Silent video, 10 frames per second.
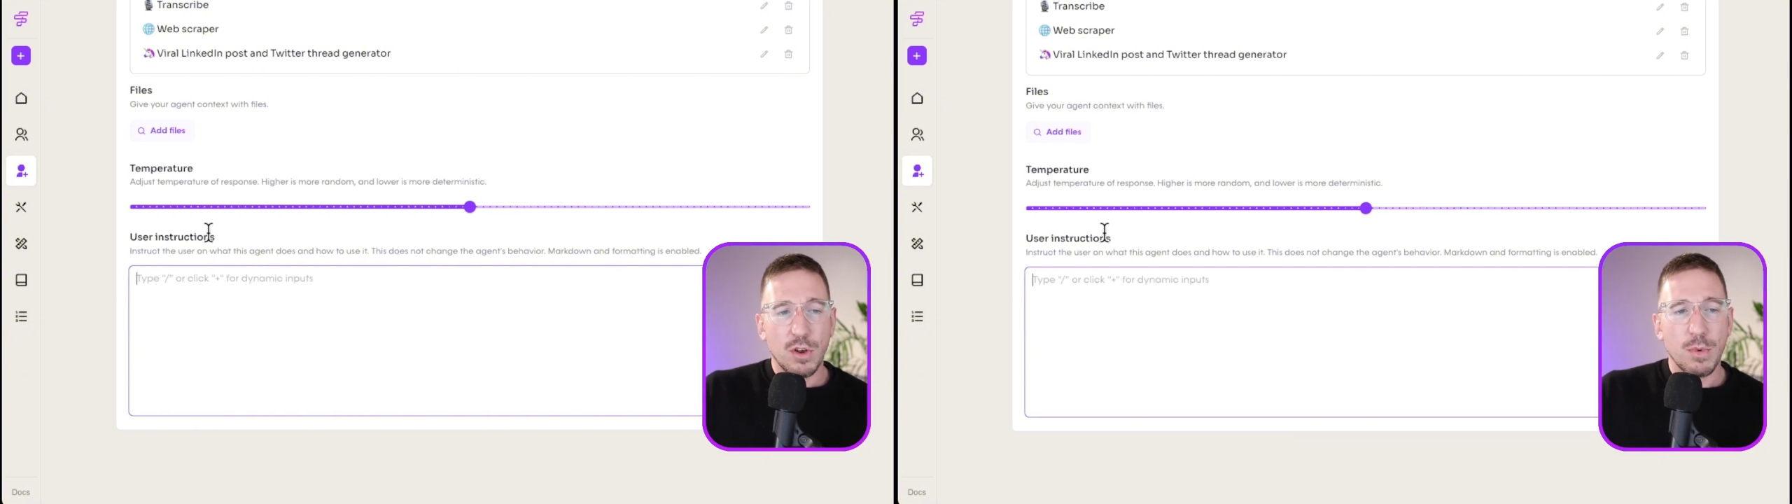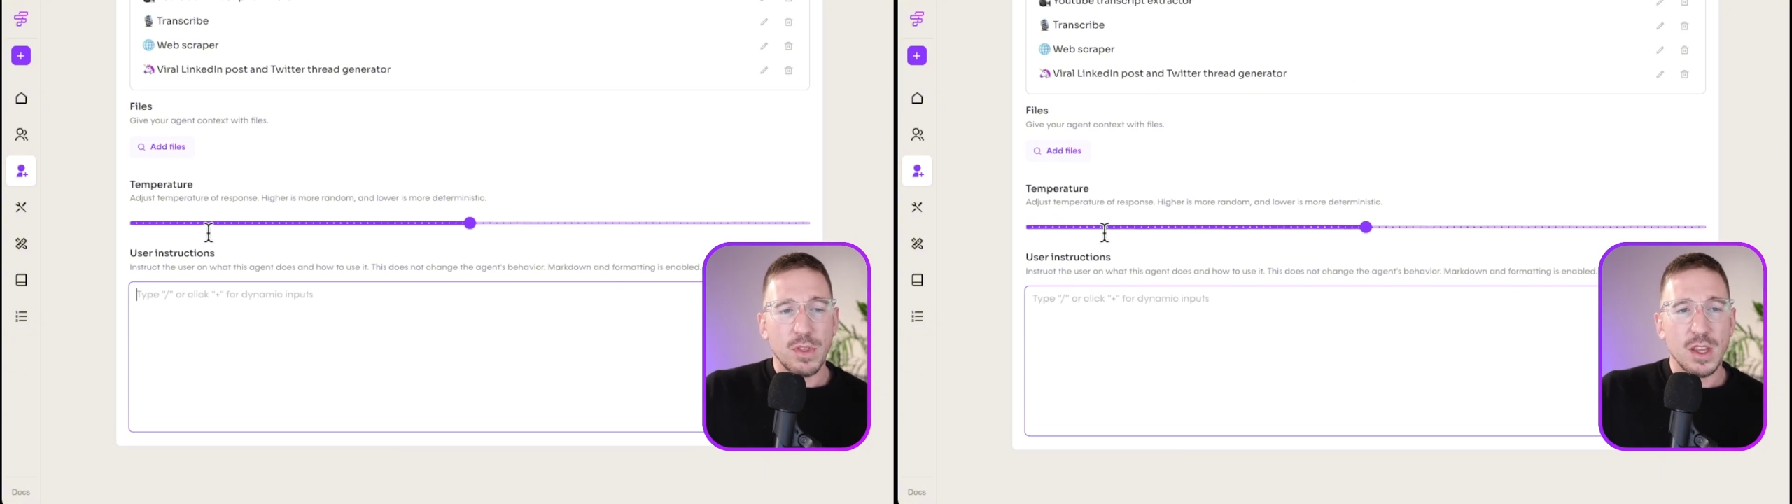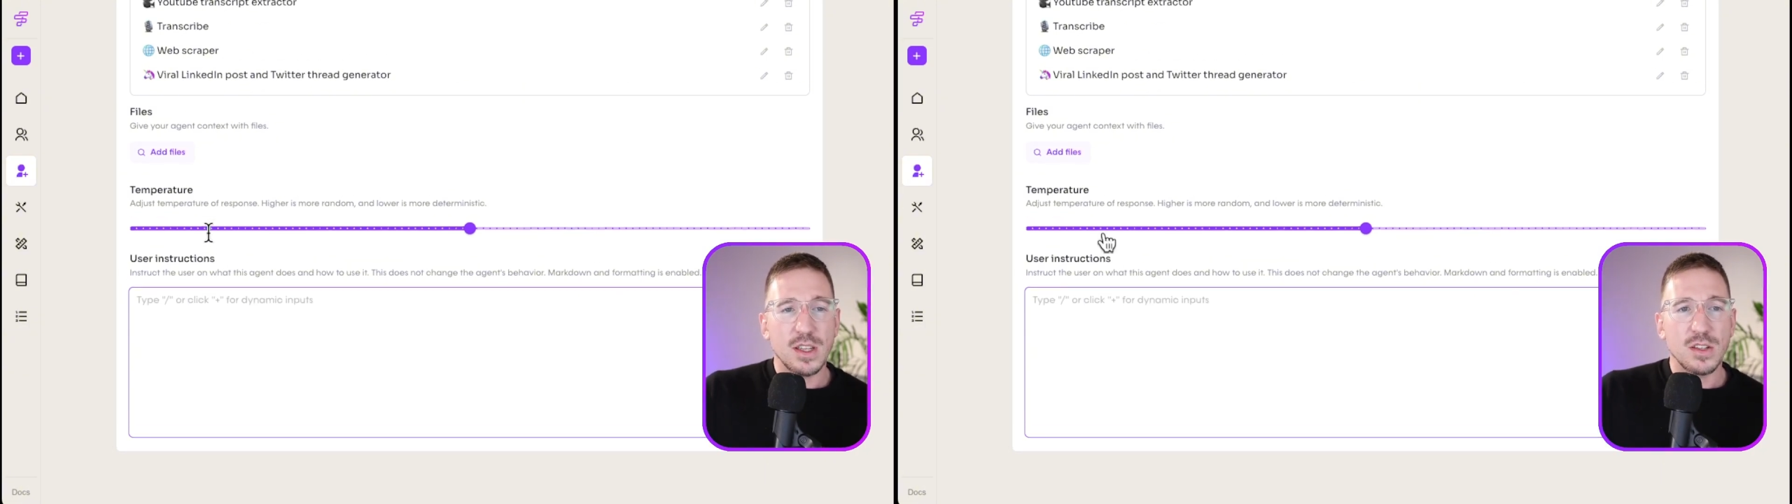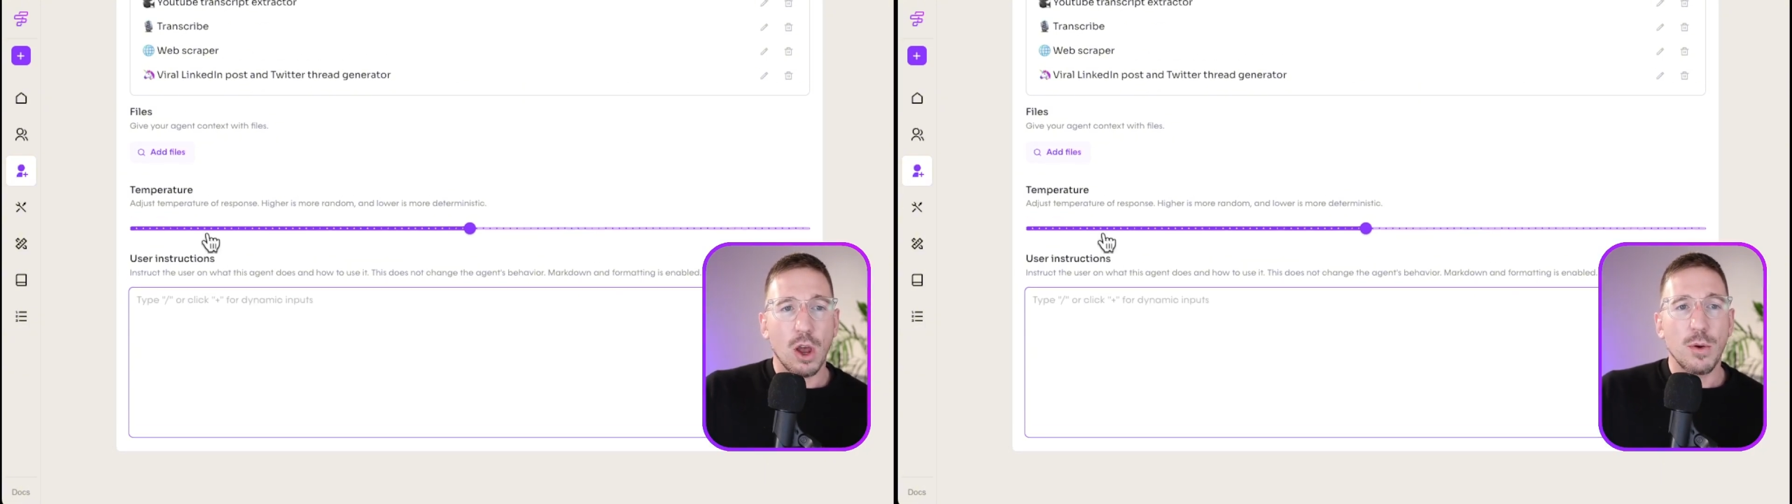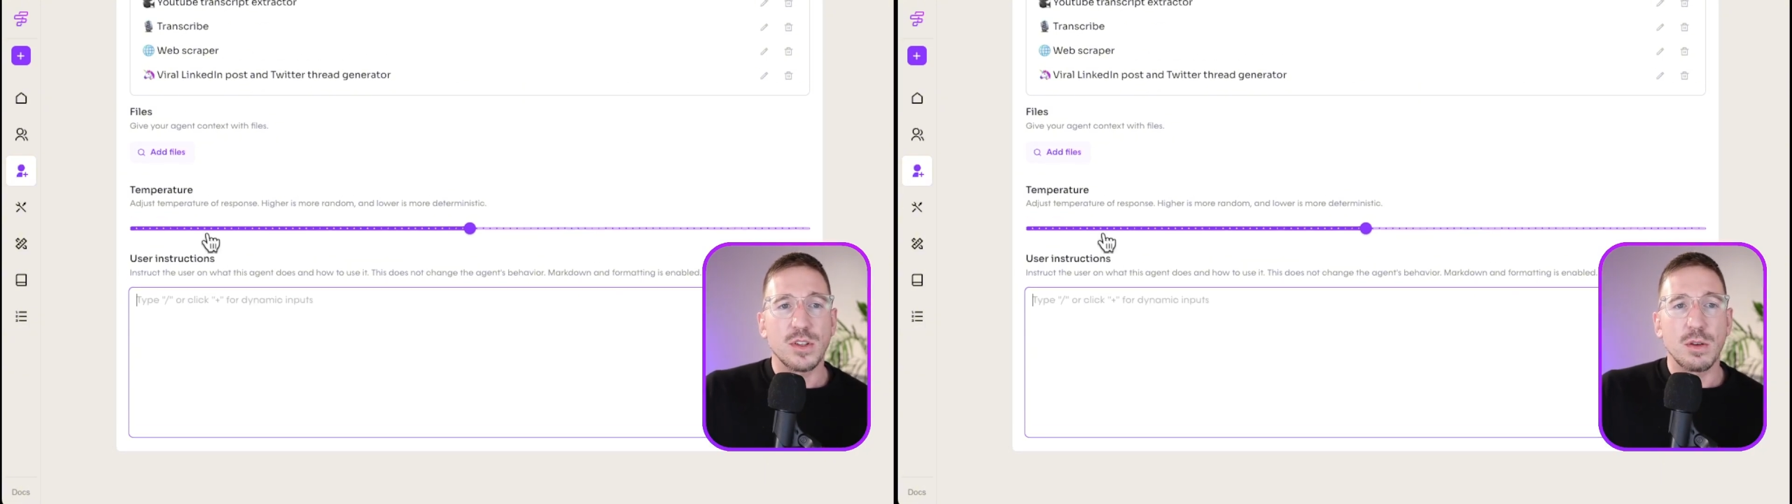but this is
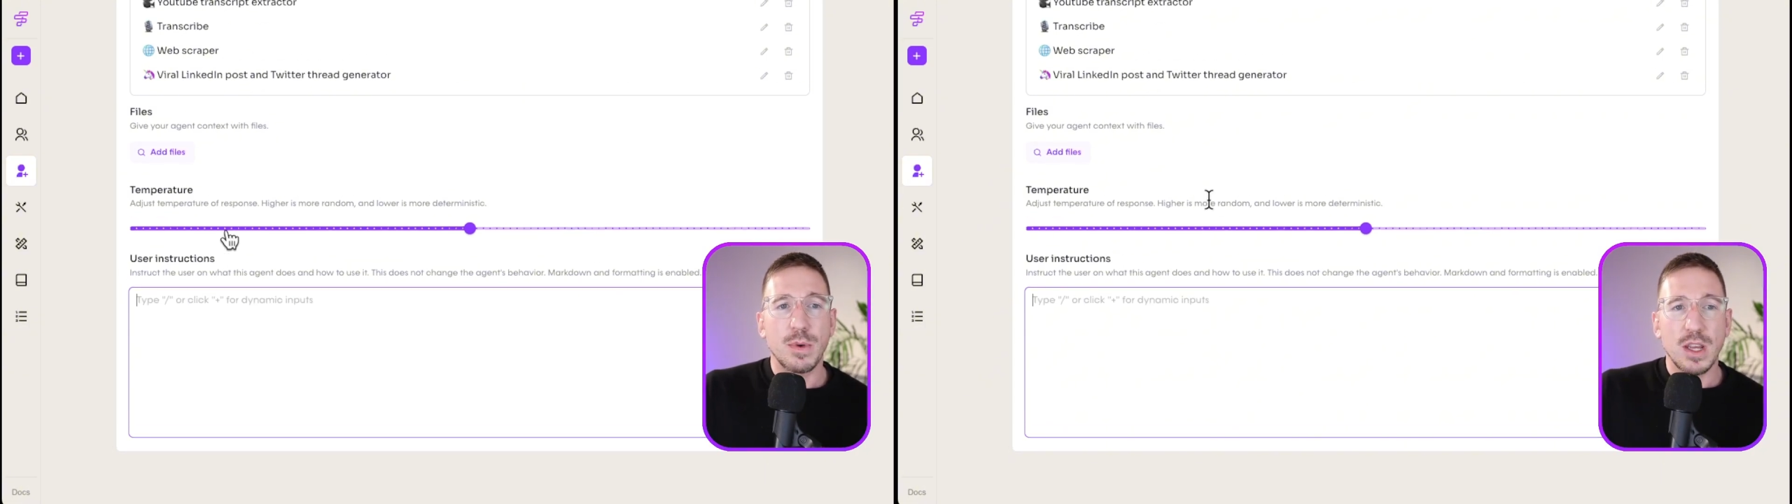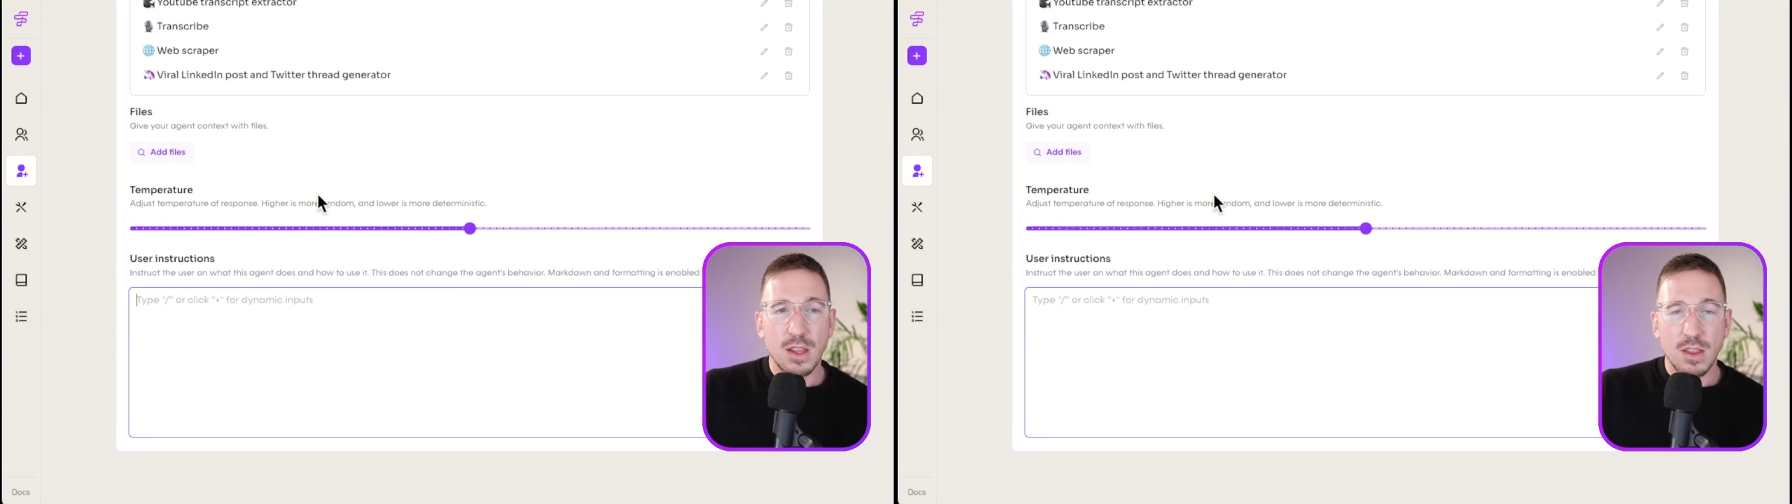going to be